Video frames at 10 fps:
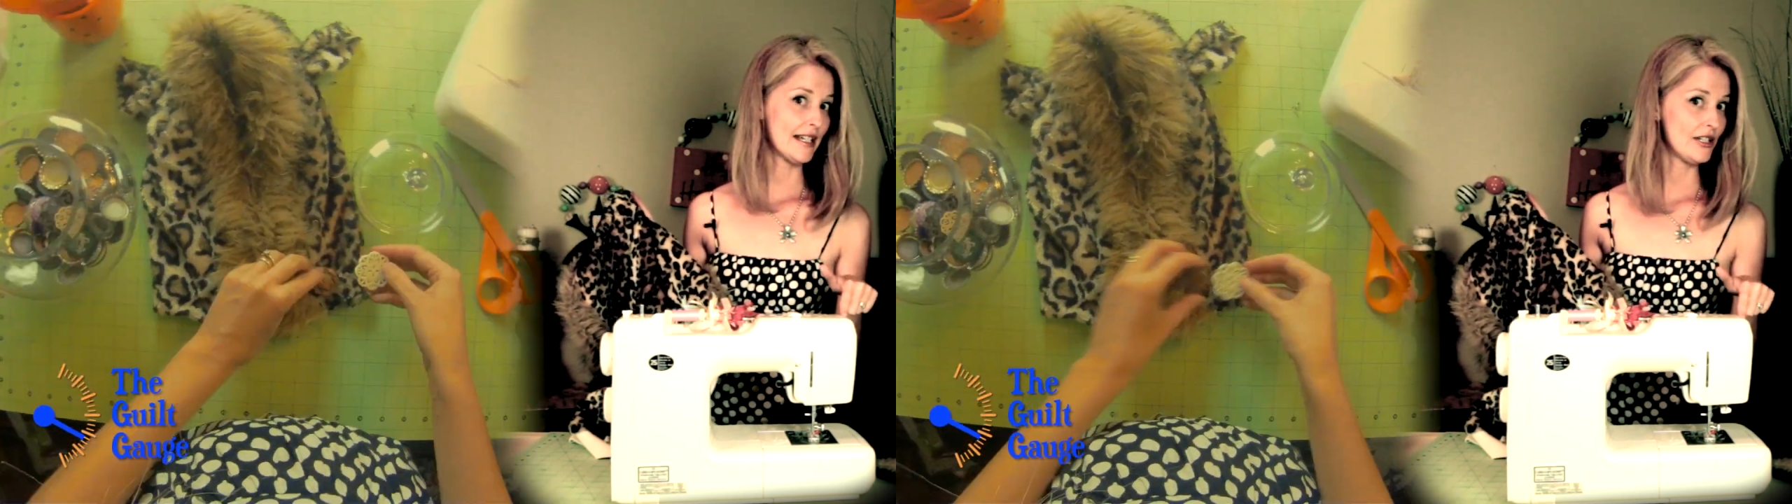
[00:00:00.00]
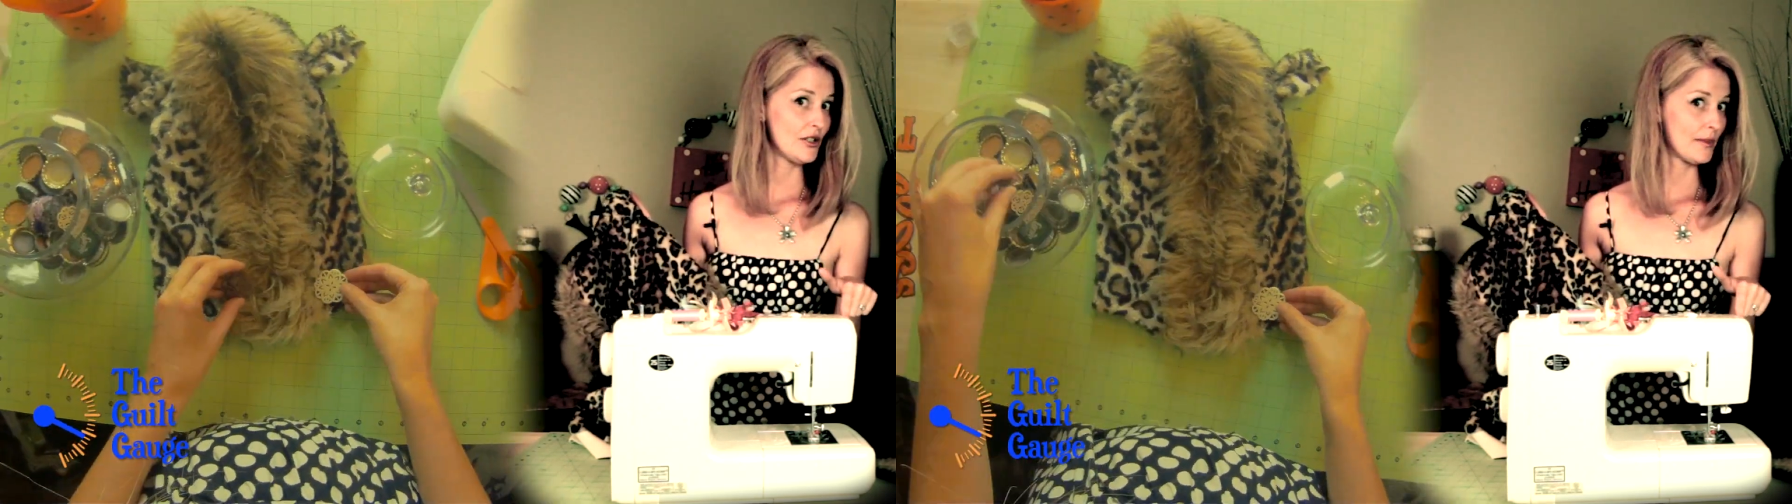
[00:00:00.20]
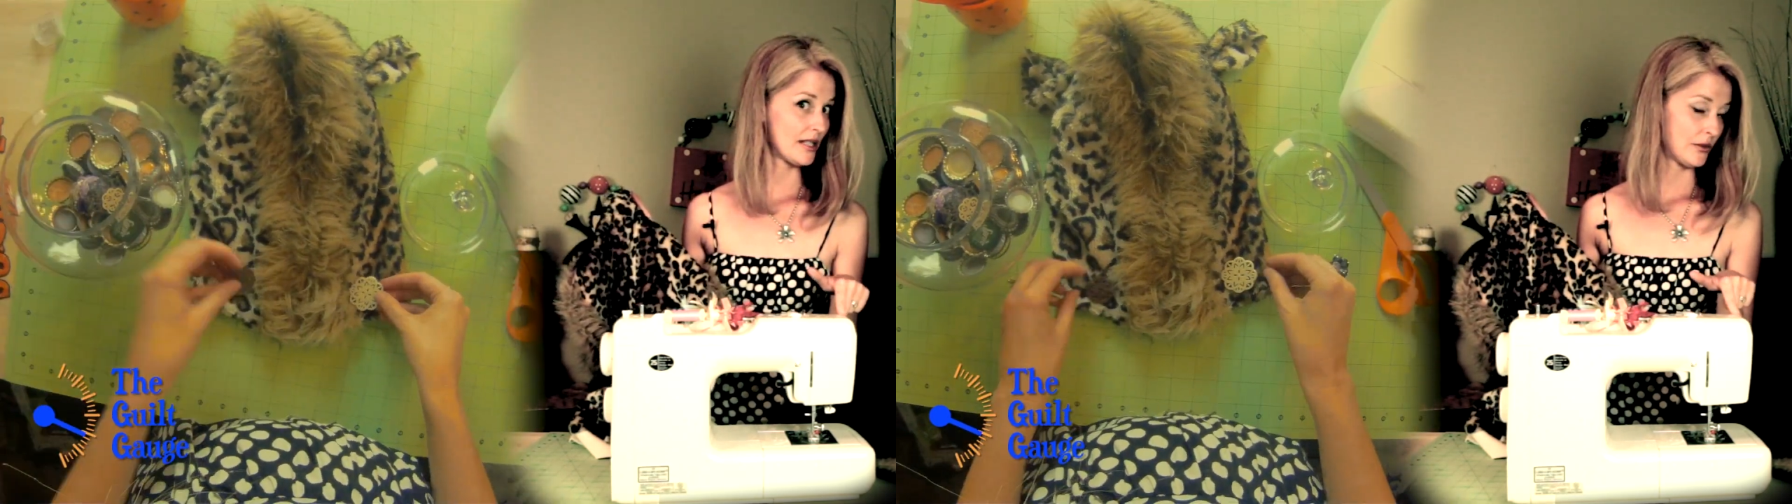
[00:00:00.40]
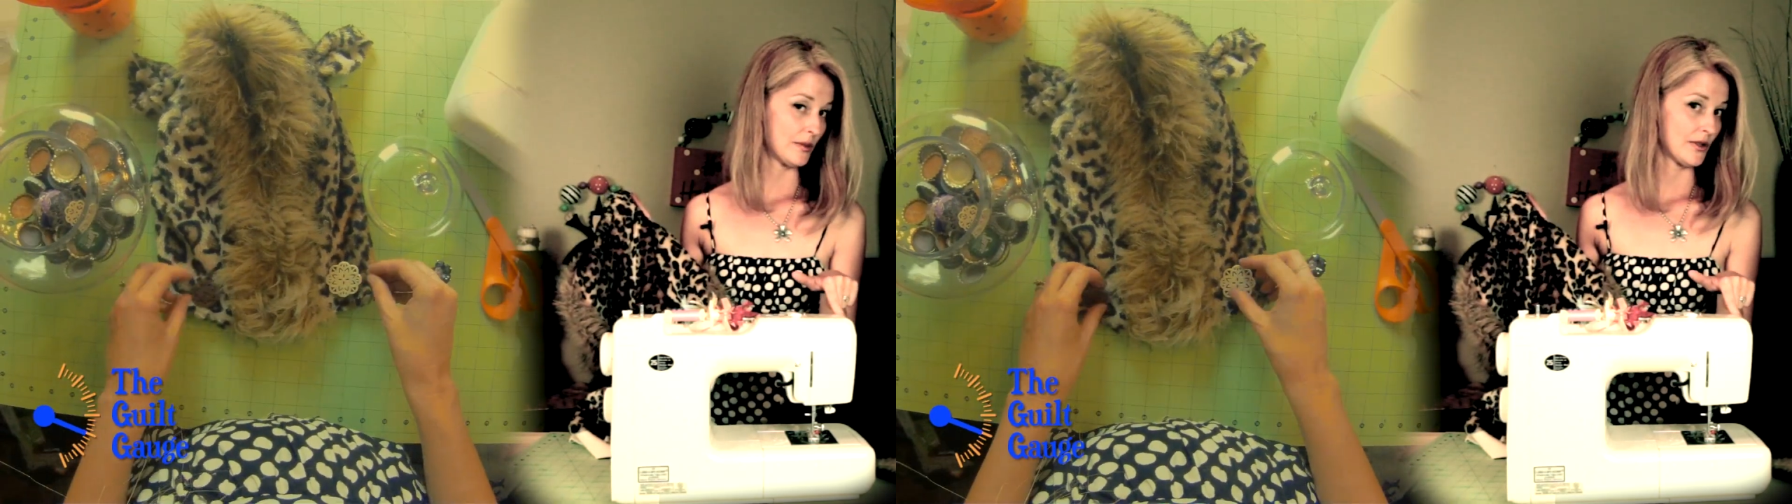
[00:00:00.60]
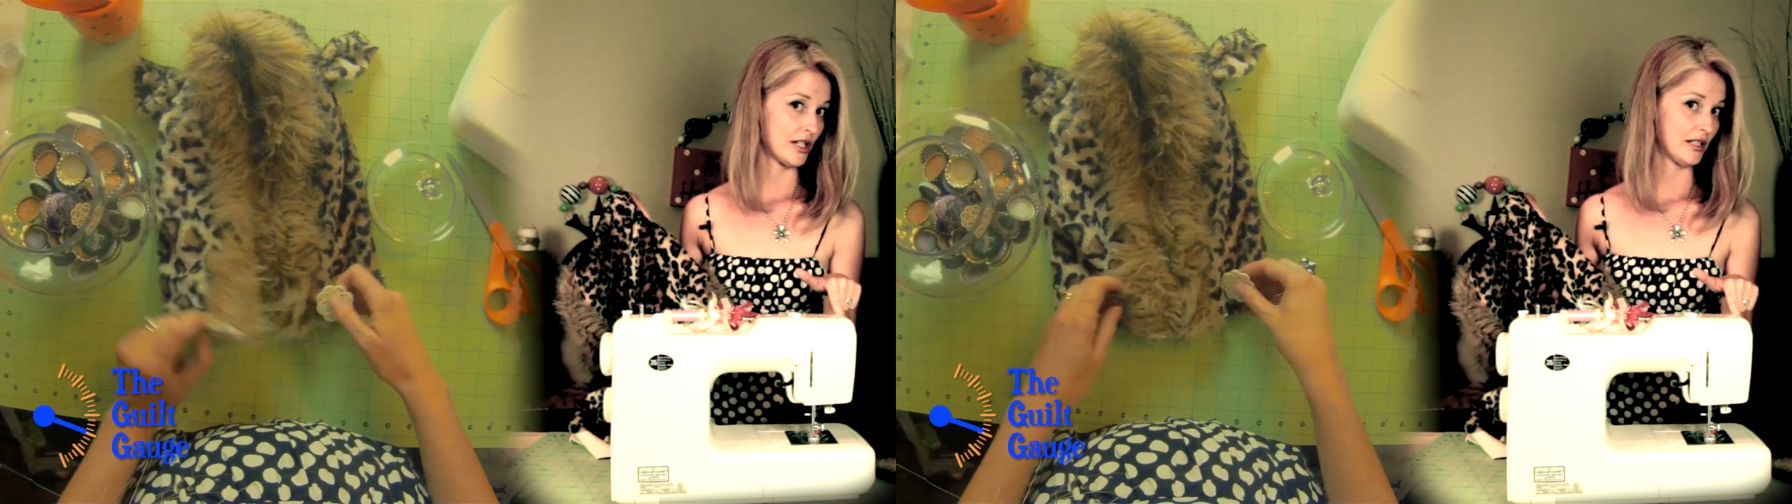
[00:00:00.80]
I used my sewing
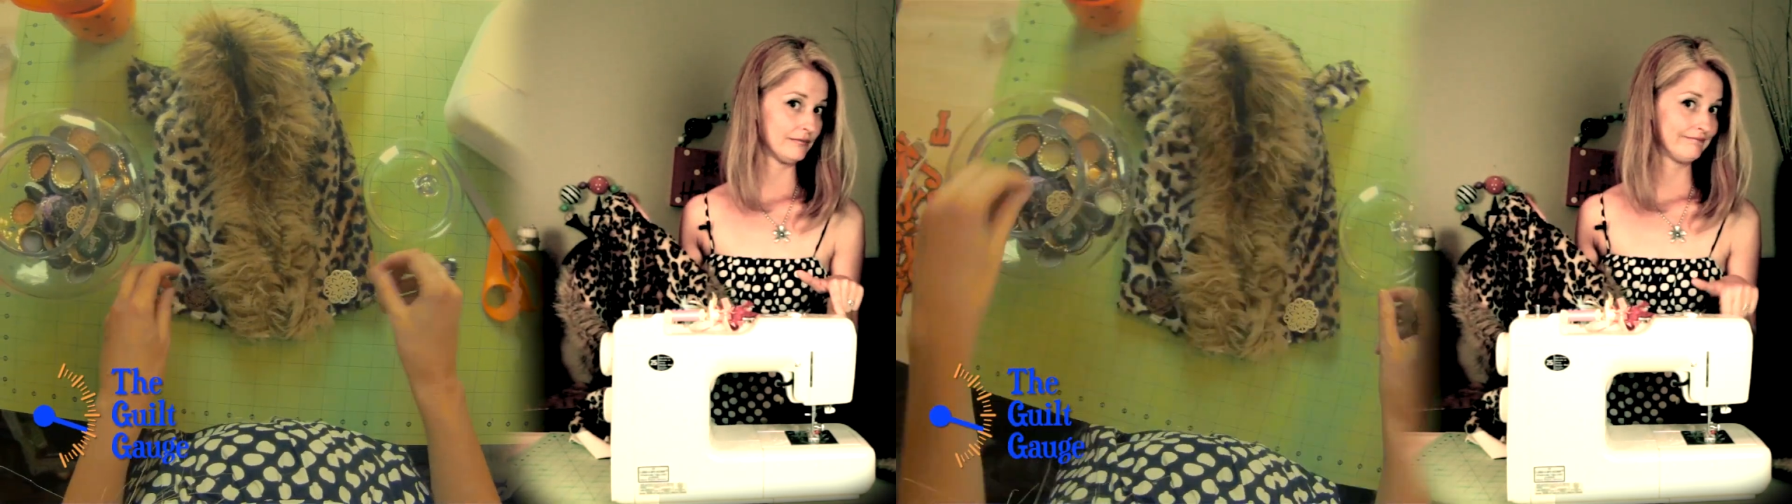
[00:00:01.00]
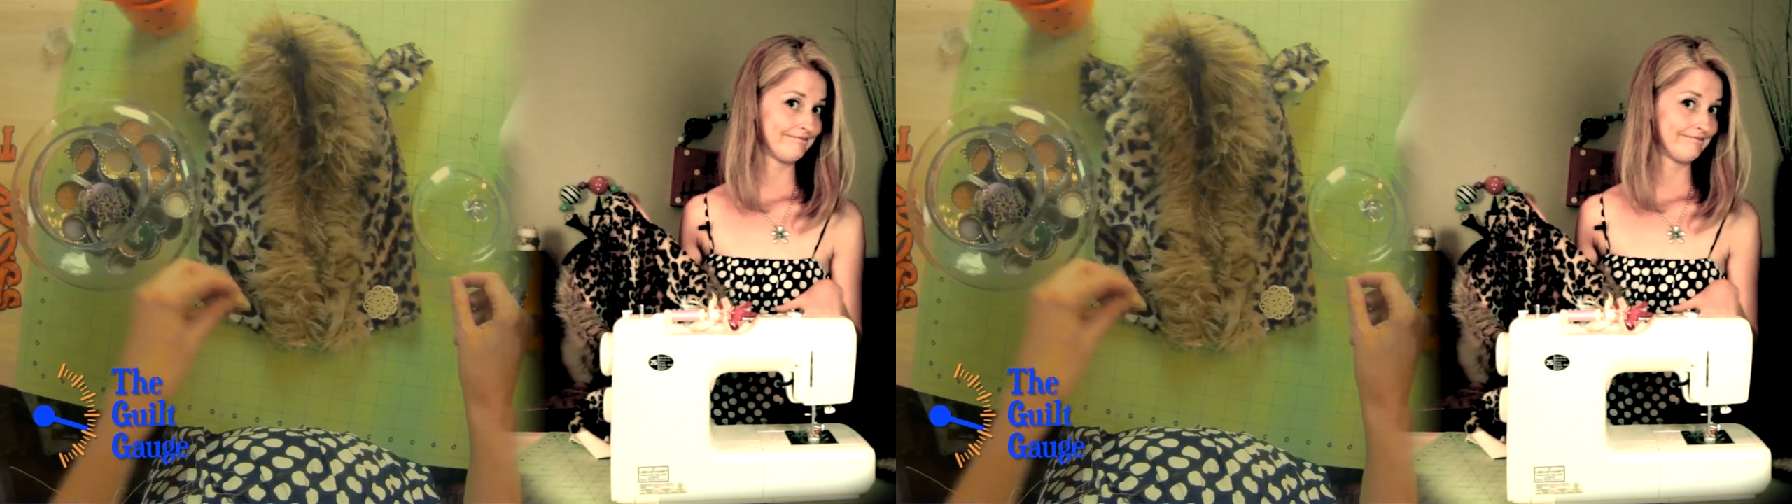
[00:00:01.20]
machine.